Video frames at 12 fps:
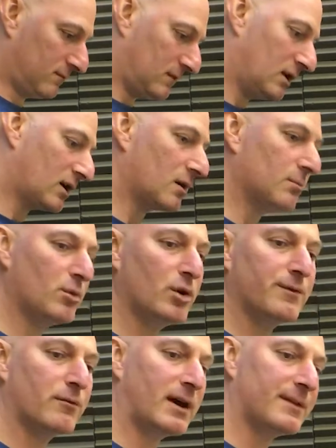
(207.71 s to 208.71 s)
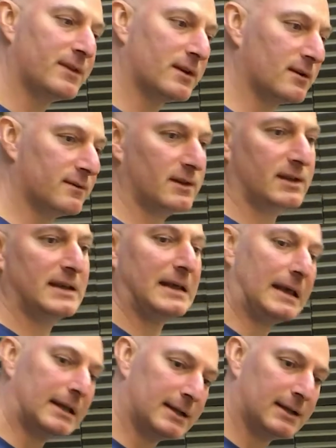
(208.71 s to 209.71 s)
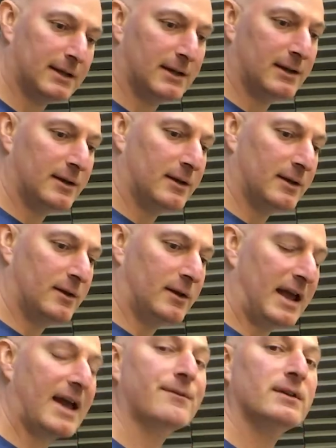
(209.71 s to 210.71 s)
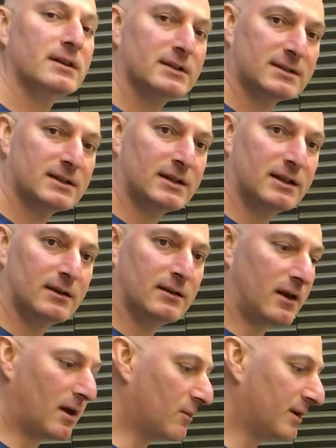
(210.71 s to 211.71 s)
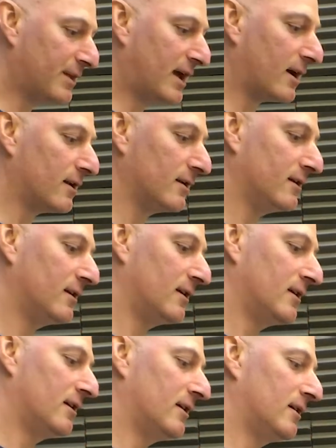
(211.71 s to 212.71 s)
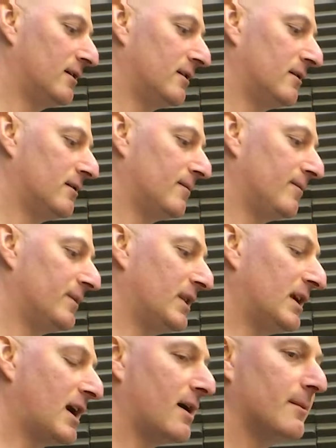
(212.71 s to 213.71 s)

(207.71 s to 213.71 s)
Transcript: You've got to move around the kit effortlessly and without the